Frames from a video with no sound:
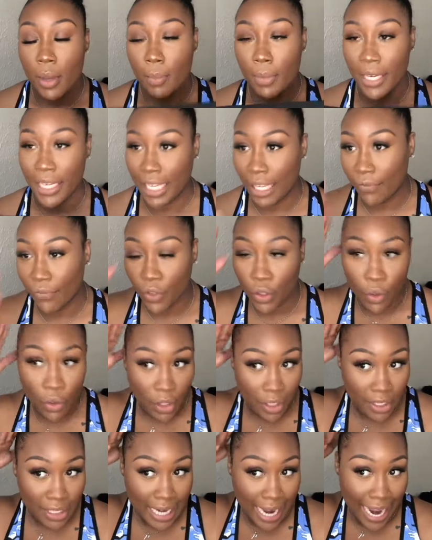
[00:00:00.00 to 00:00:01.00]
But if
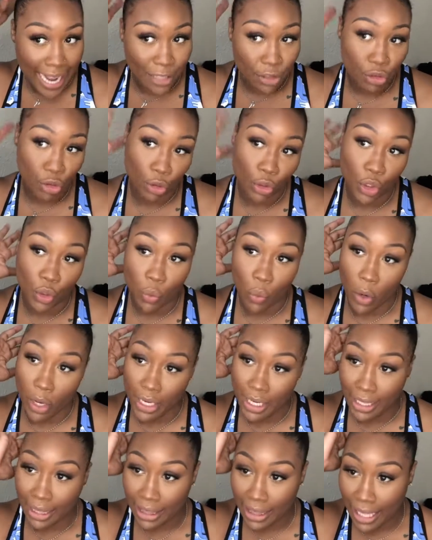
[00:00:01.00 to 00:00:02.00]
you're natural, you
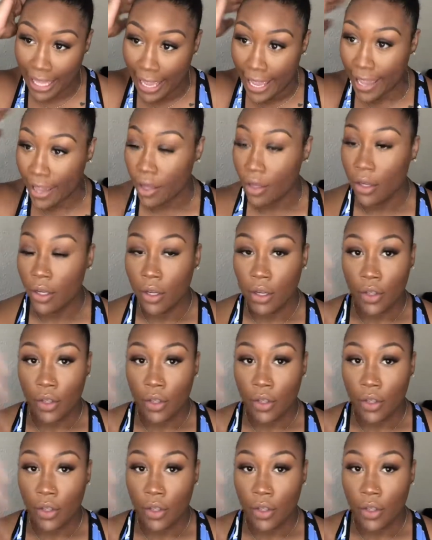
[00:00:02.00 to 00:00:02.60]
want to let